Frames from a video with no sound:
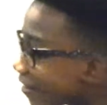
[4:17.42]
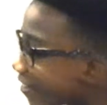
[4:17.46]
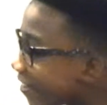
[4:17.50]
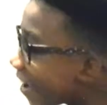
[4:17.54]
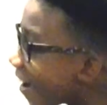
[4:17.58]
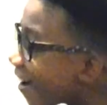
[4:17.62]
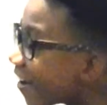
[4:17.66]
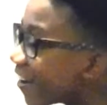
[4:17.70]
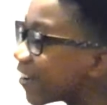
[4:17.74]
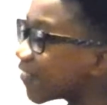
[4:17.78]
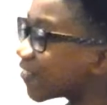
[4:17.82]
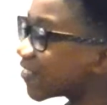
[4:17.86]
it
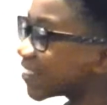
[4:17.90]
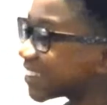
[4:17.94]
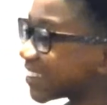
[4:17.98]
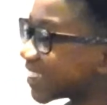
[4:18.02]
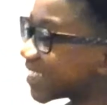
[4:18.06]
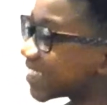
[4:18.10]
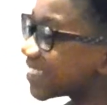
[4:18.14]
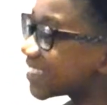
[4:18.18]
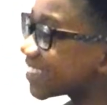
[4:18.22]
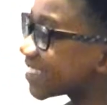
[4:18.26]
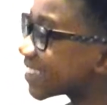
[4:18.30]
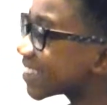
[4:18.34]
down ever
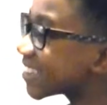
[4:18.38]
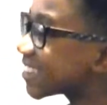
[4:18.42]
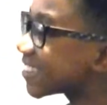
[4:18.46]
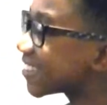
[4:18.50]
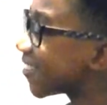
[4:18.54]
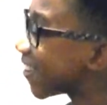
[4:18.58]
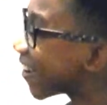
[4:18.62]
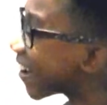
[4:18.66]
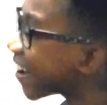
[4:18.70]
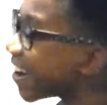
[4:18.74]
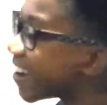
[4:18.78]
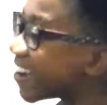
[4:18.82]
since sixth
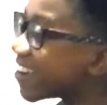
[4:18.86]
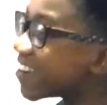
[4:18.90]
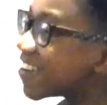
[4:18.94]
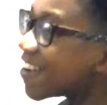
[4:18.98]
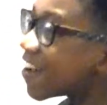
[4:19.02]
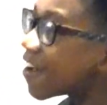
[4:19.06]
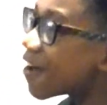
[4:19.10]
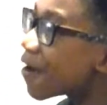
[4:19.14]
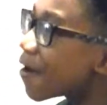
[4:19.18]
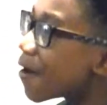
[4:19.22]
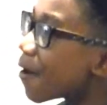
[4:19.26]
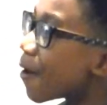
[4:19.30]
grade.
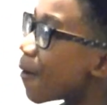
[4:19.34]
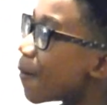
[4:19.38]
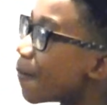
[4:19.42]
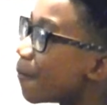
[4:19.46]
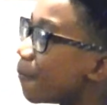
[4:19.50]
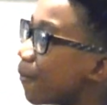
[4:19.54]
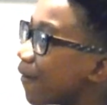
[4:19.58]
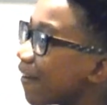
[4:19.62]
There it is.